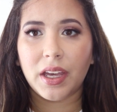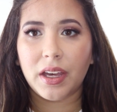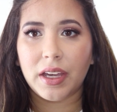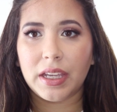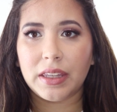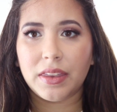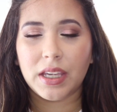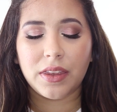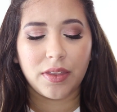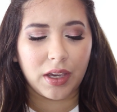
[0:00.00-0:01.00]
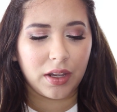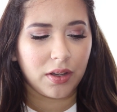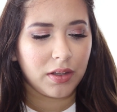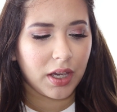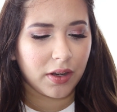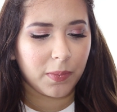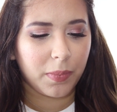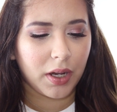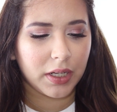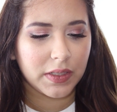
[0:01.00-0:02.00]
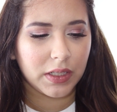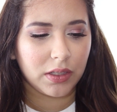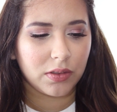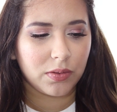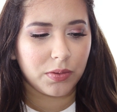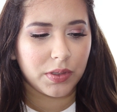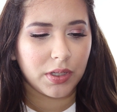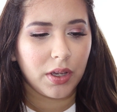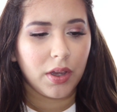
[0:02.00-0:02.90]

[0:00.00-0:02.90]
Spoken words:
I think that a lot of the products I used